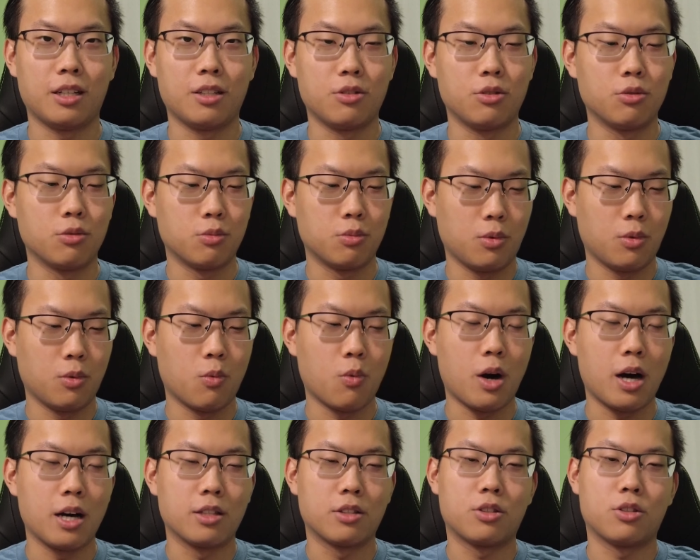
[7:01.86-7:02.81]
And you
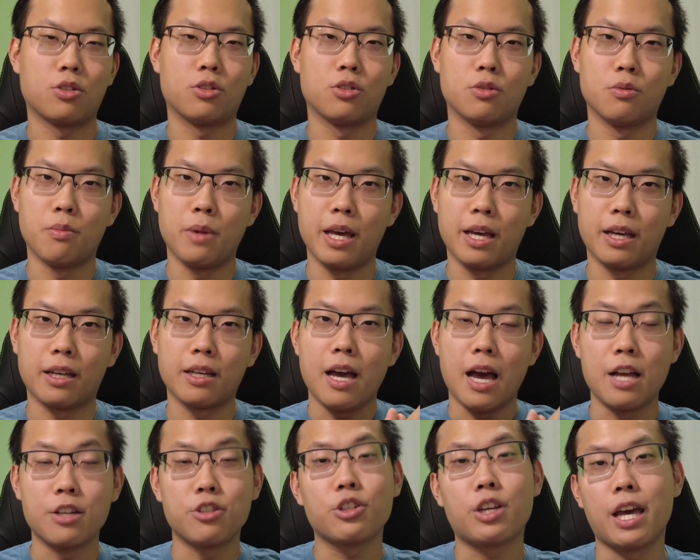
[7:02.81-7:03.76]
want to make
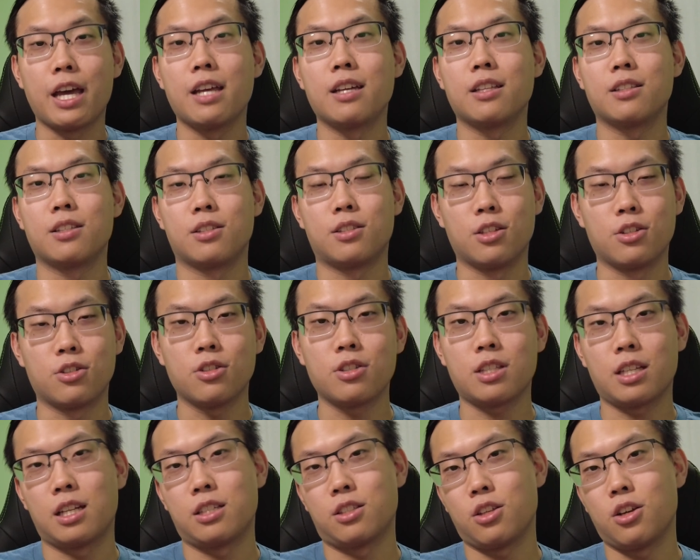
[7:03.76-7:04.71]
educated decisions.
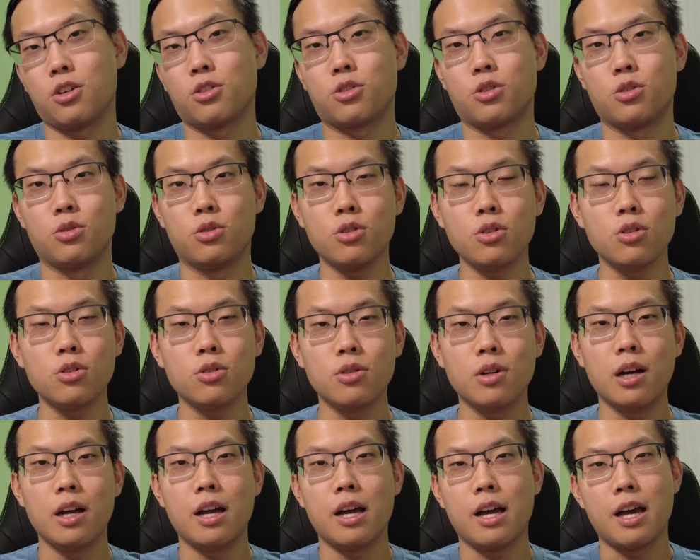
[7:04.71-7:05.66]
And as long as you do,
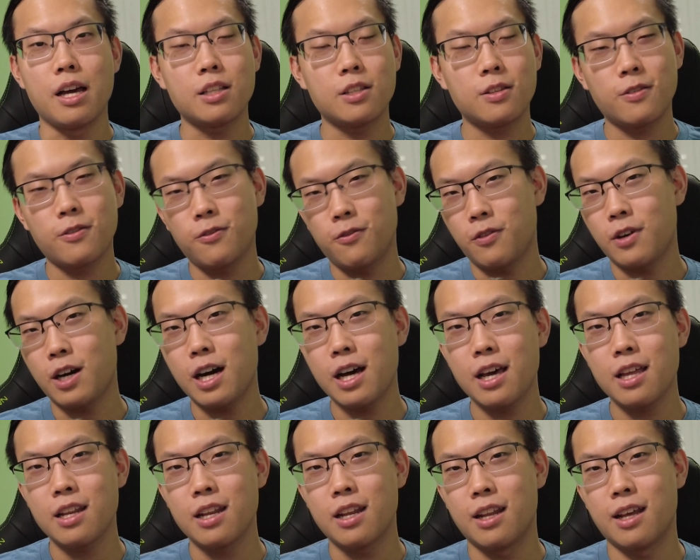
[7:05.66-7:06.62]
it's
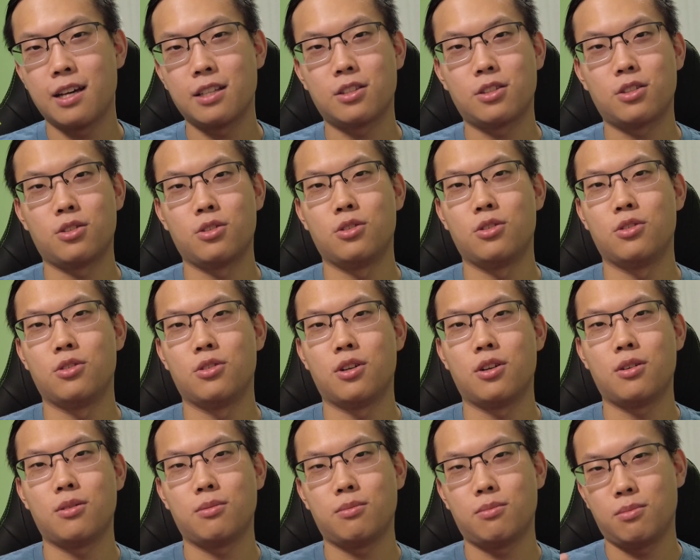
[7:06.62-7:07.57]
fine not to
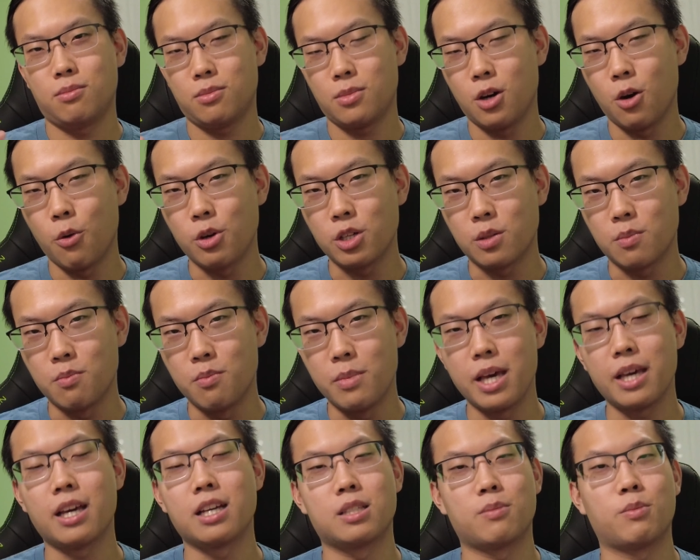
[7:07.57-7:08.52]
always
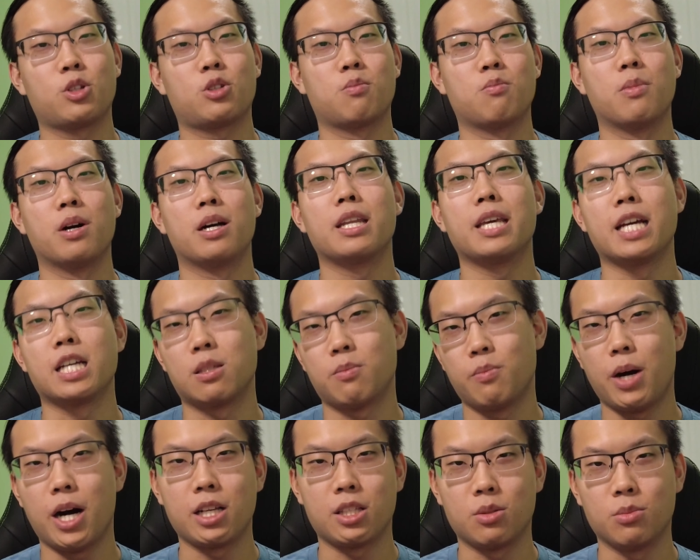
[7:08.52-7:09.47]
make as much money as
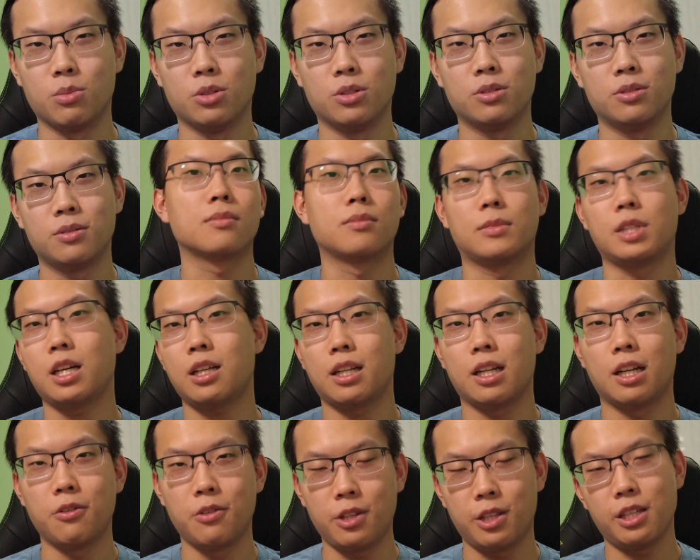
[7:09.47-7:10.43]
possible. Not
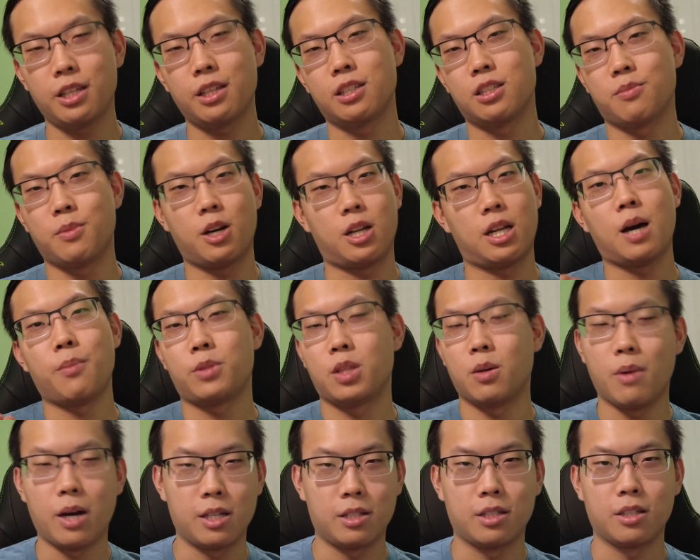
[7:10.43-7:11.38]
everything is about
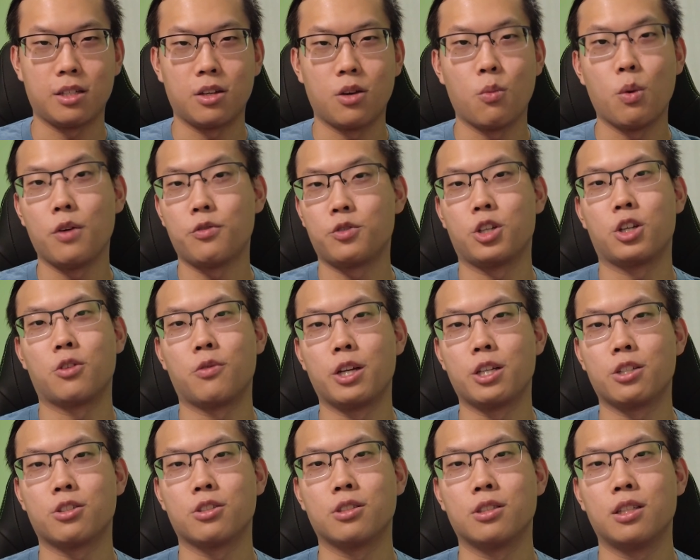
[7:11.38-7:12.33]
optimizing wealth
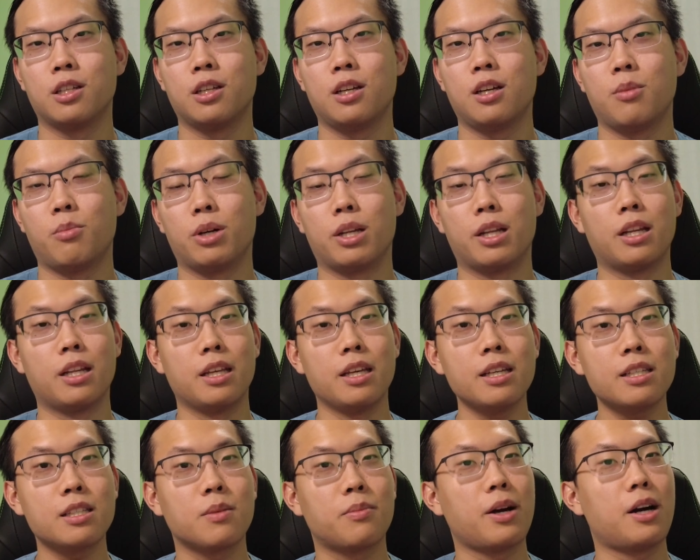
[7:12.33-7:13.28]
generation, but it
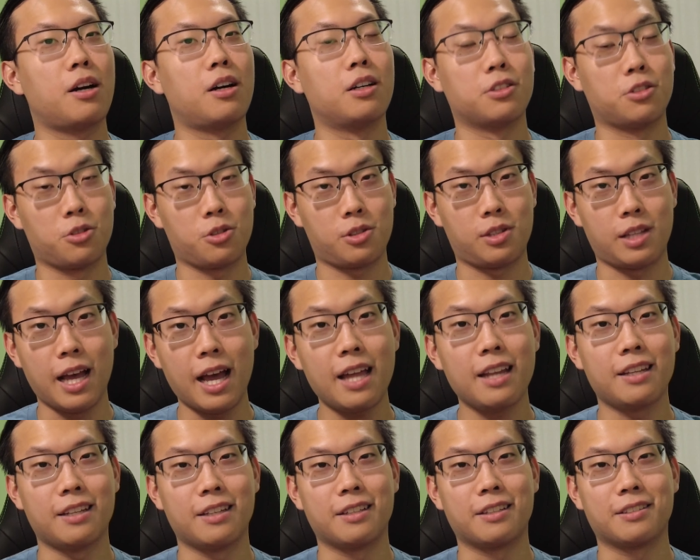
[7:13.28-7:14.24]
is about
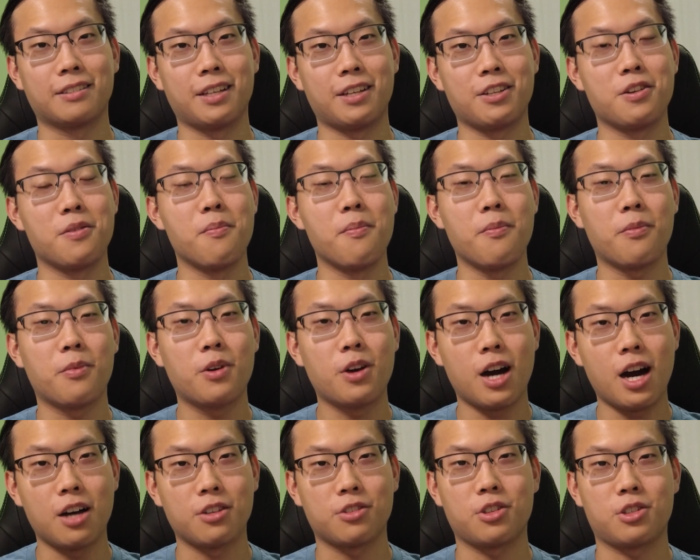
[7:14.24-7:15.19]
understanding that you're
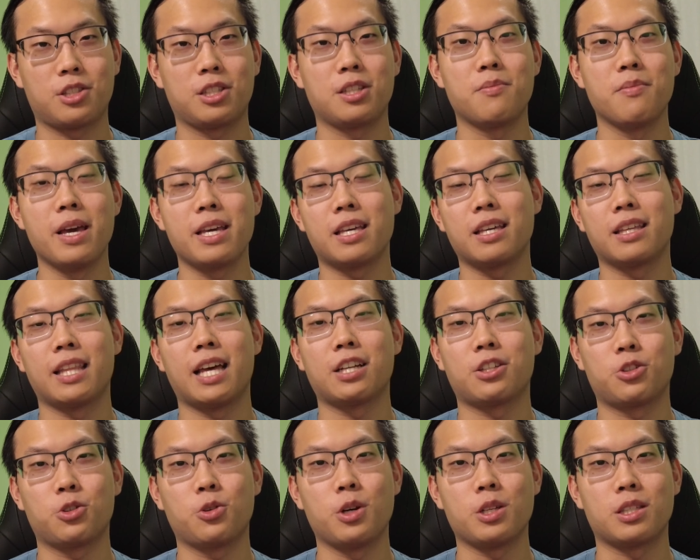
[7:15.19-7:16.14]
consciously making that
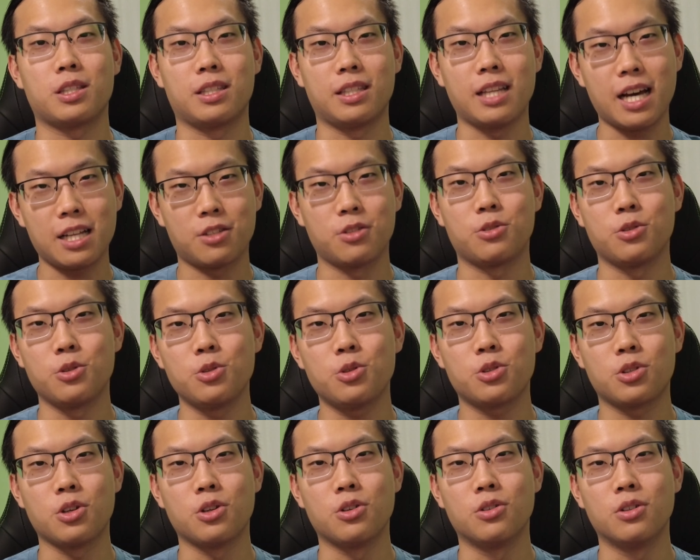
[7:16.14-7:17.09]
choice not to do
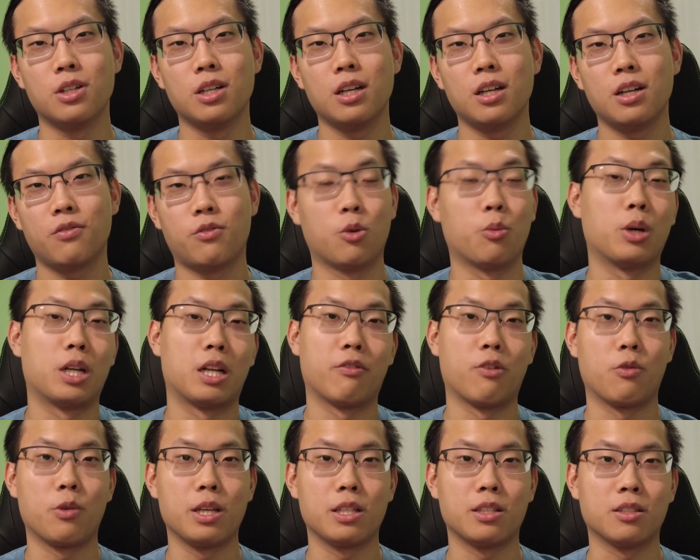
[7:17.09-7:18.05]
so for
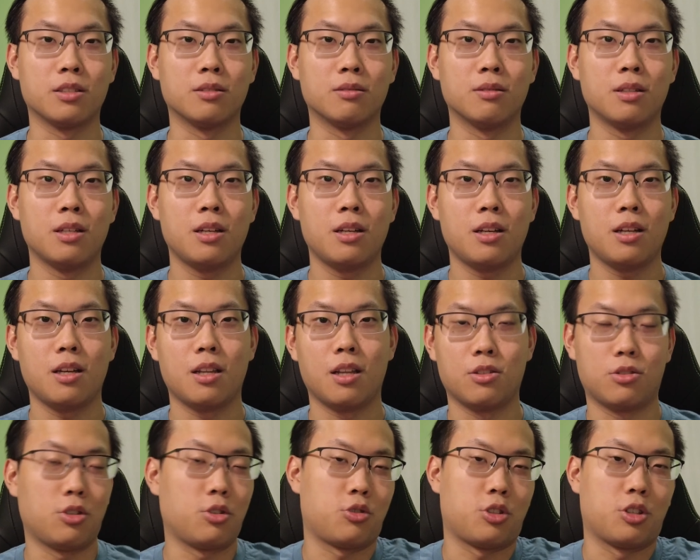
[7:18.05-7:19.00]
whatever reason.
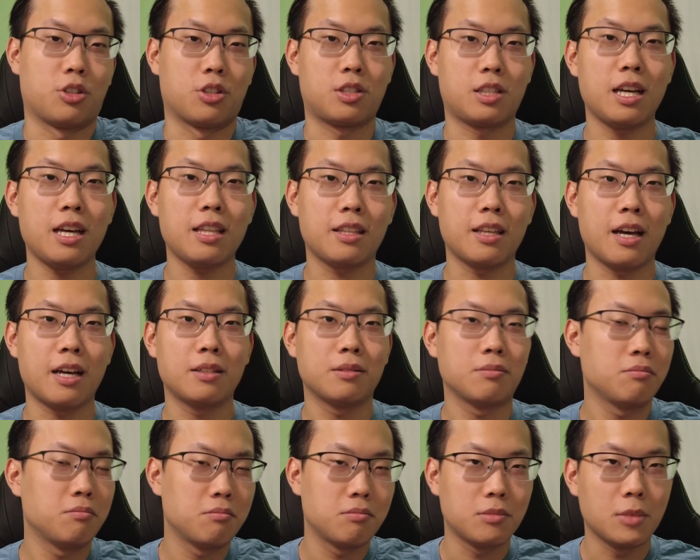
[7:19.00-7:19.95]
As long as you understand
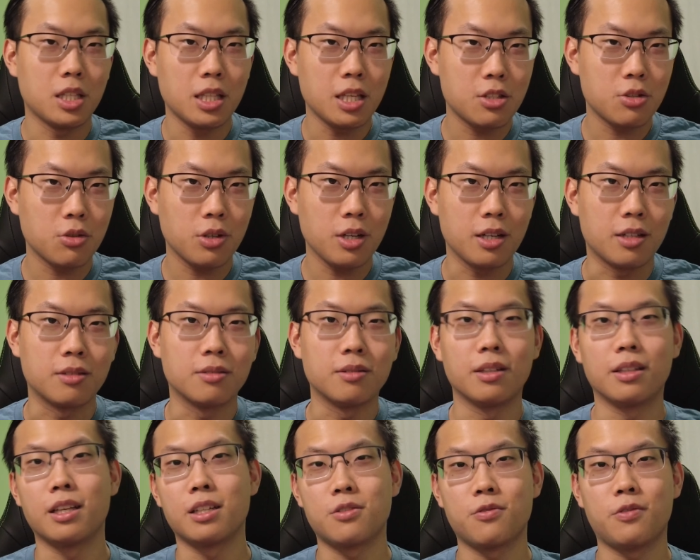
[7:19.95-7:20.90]
that, then that's okay,
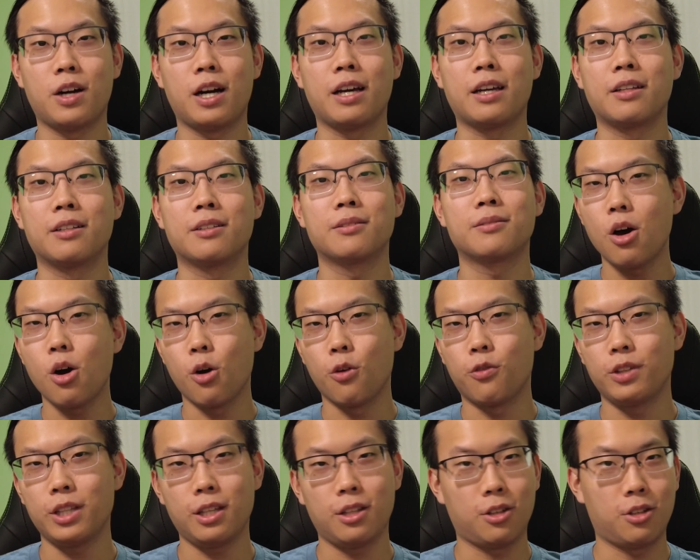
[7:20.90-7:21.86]
and that's fine.
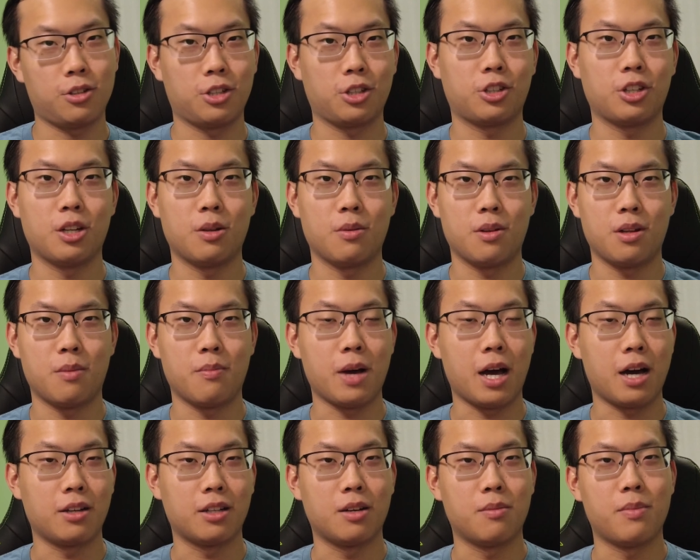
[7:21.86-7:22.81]
Hopefully you learned a good
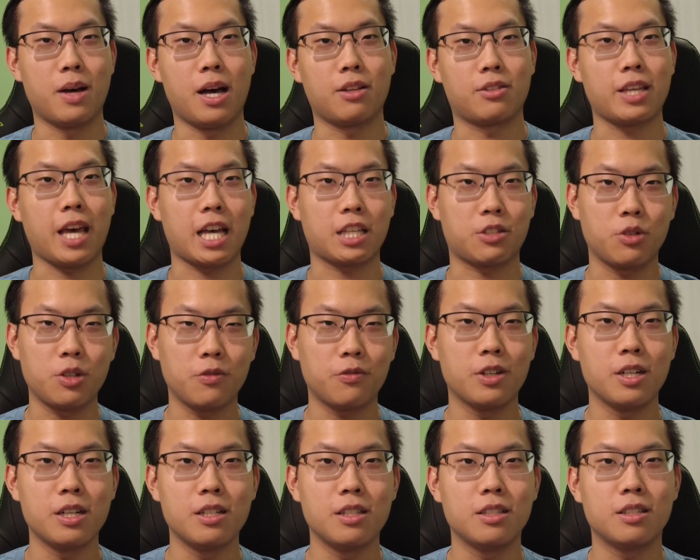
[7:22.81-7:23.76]
amount about tax
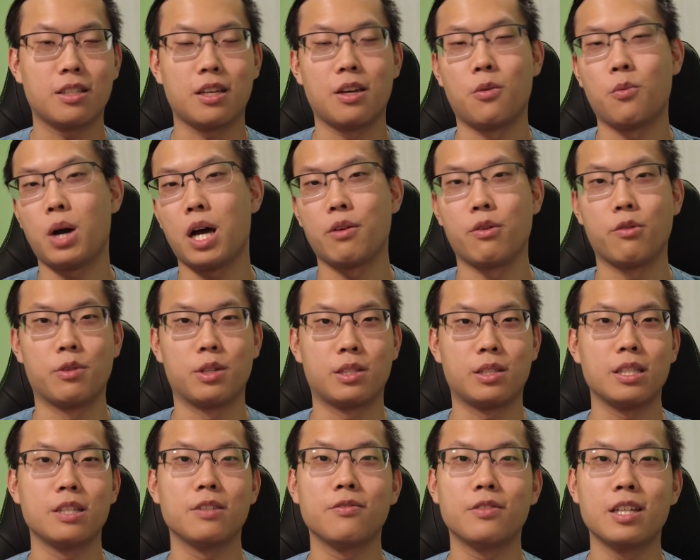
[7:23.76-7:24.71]
refunds and why we
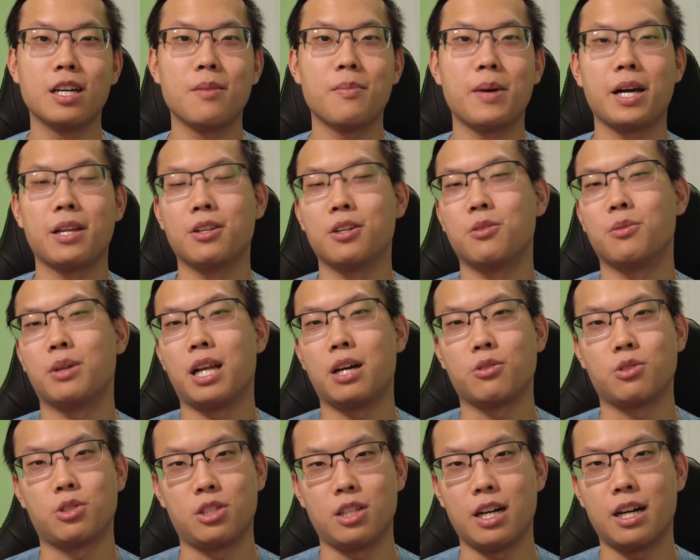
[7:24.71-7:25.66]
received them. I know when I
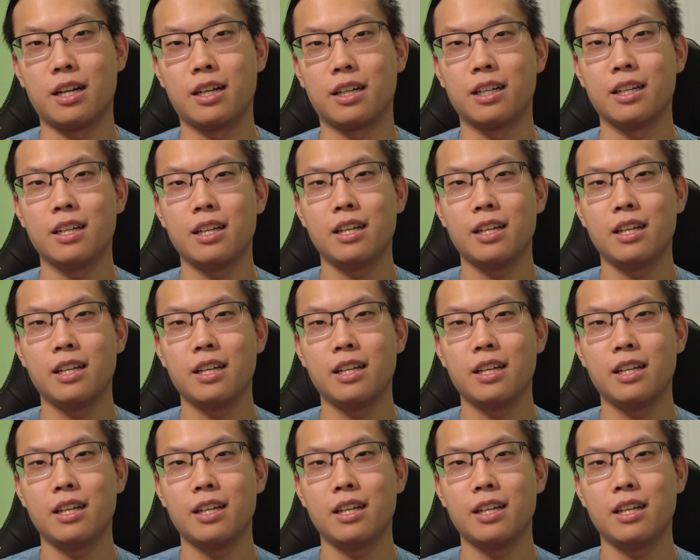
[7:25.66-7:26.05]
was young,